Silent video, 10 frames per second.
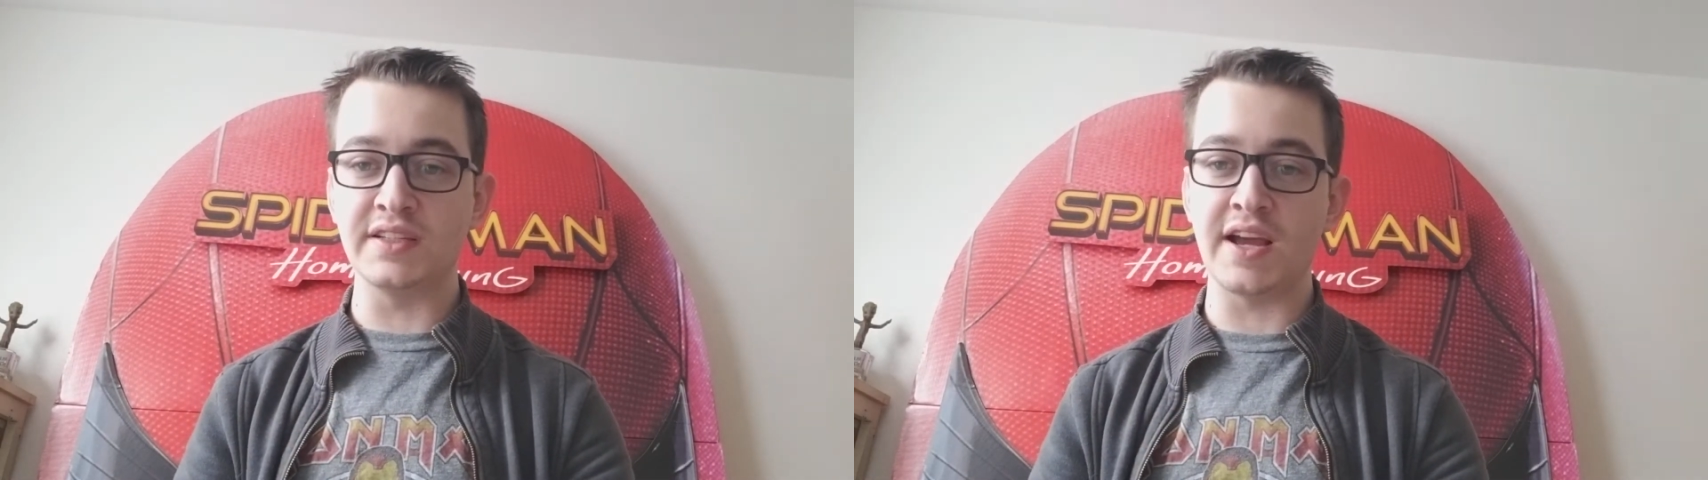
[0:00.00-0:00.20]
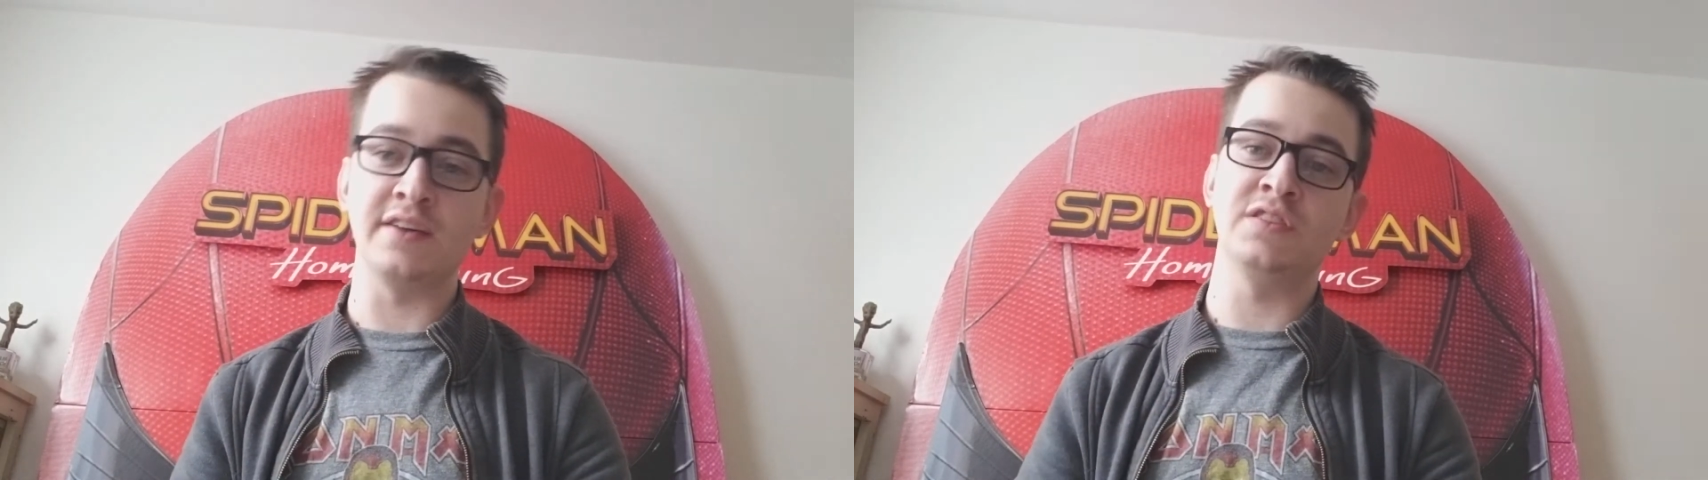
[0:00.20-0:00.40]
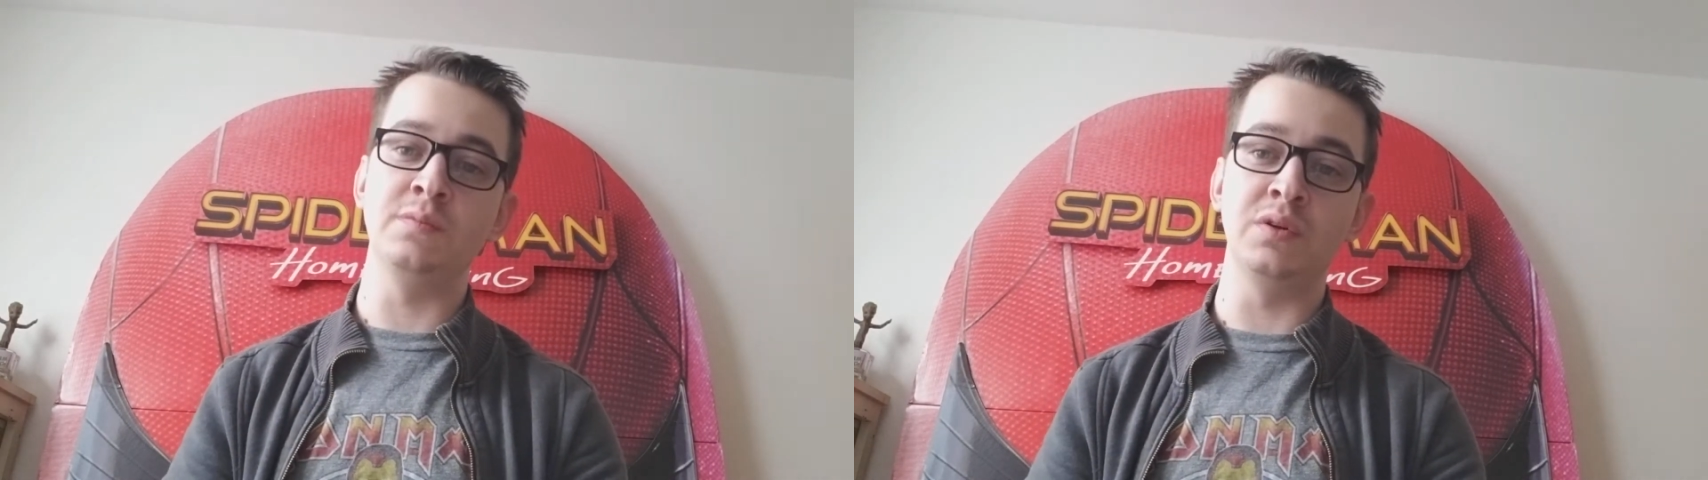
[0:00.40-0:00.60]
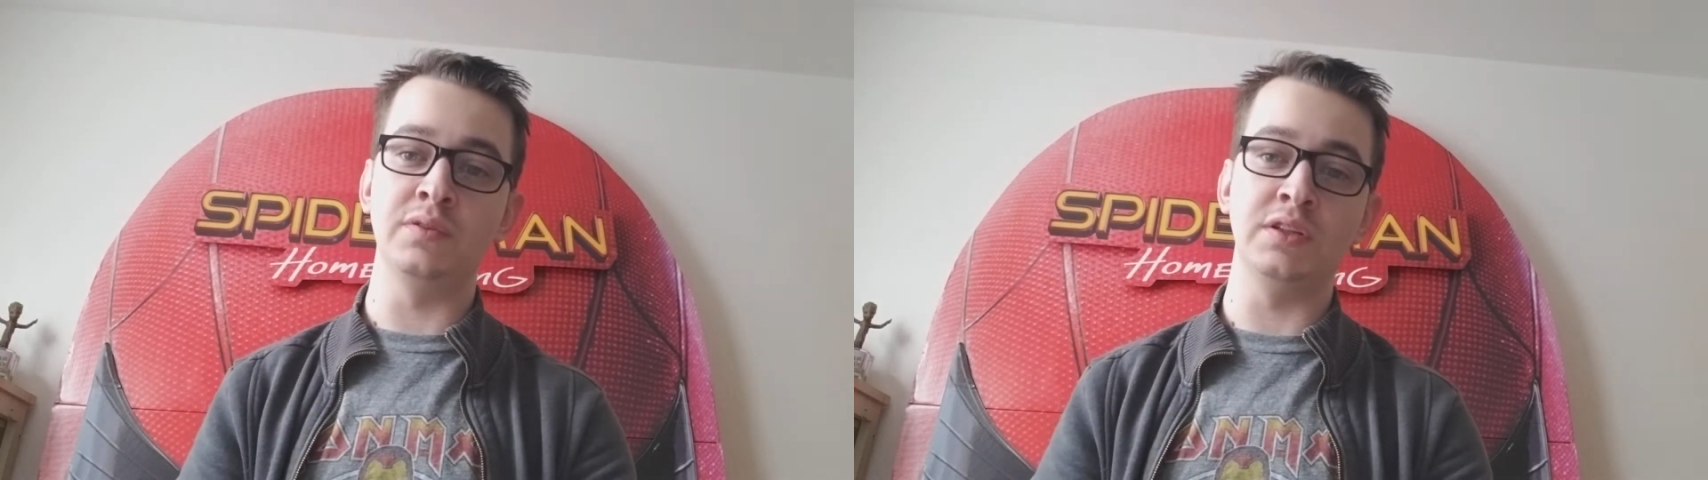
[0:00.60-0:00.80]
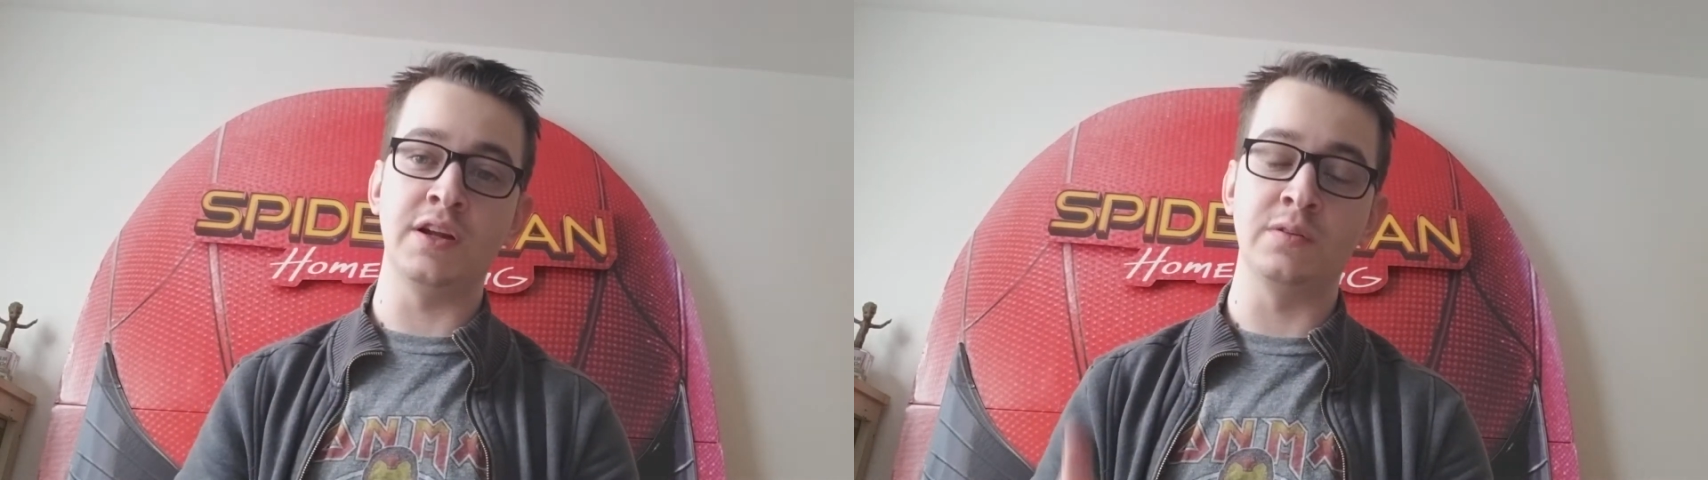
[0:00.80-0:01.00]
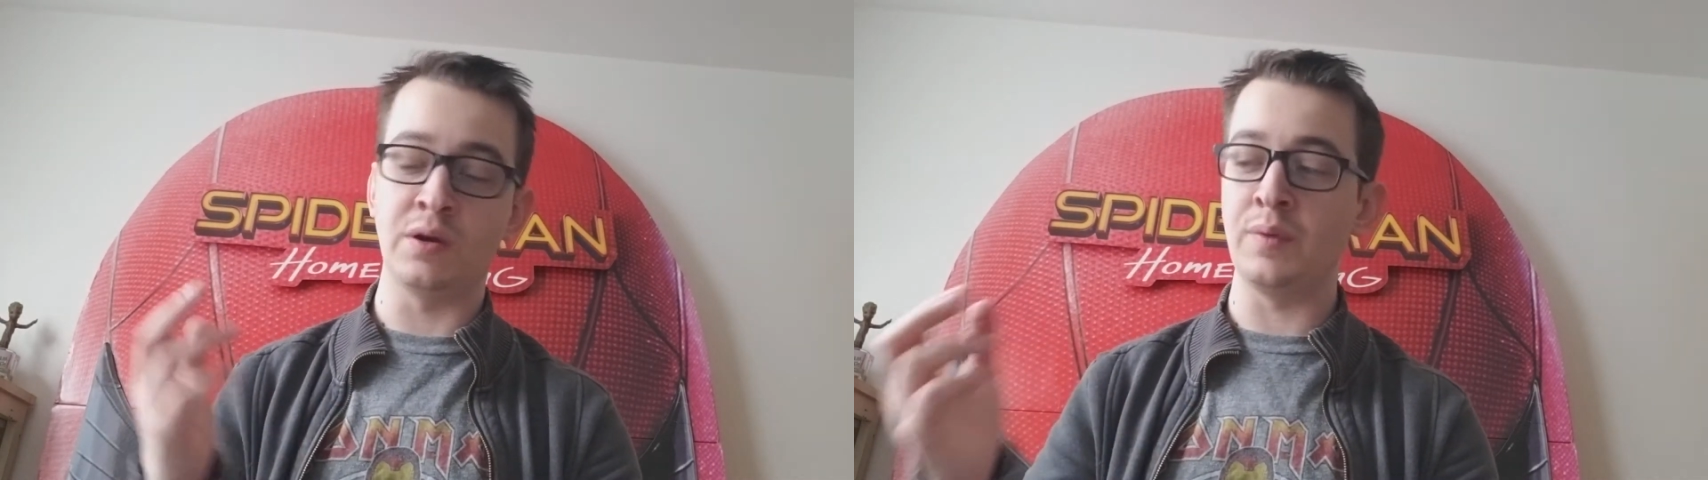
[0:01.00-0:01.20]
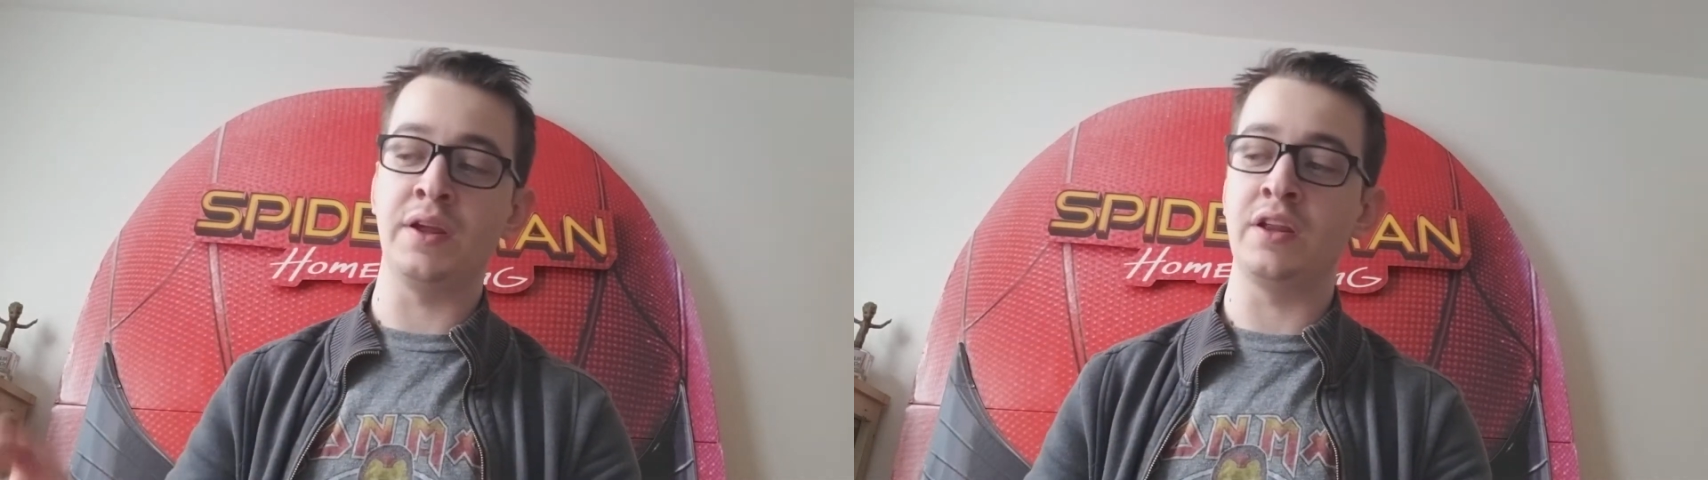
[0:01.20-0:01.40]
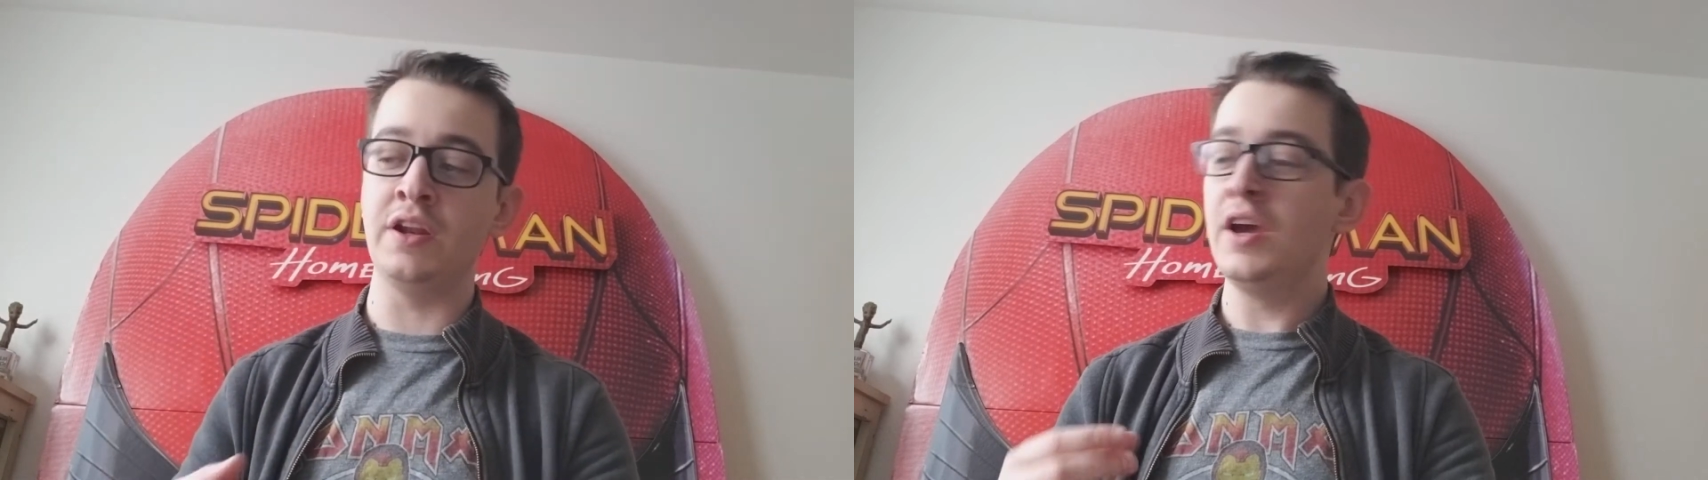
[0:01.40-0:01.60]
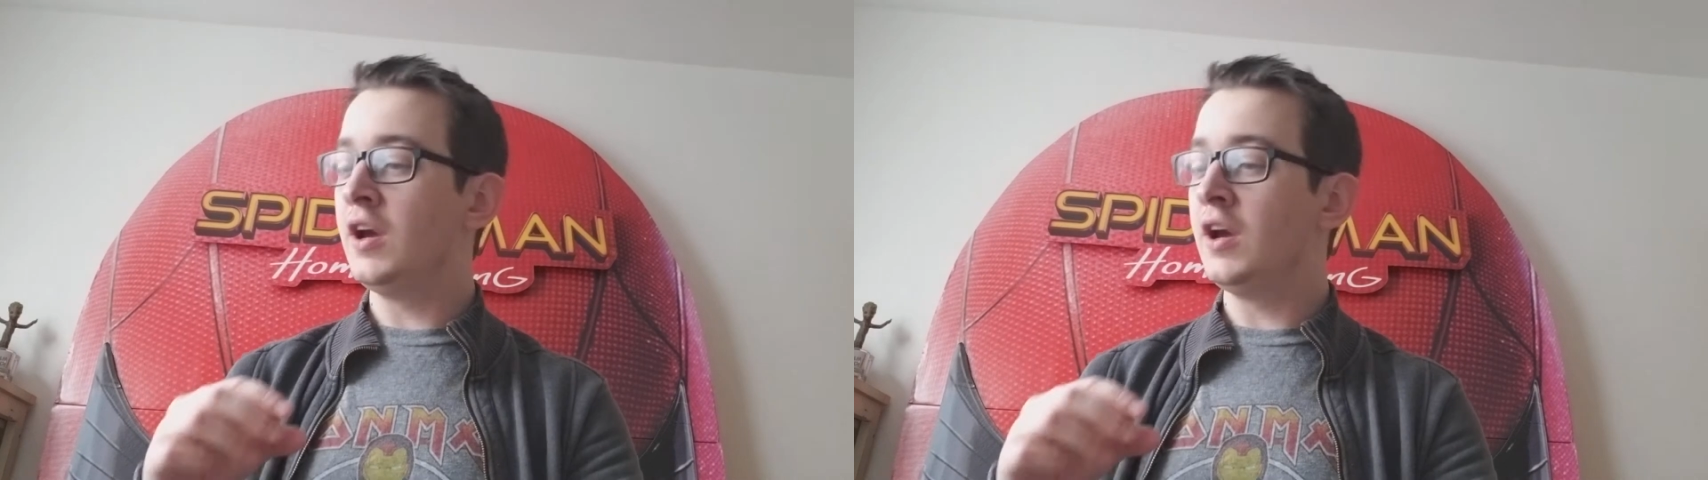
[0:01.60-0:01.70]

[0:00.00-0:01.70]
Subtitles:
Galaxy movie, nobody could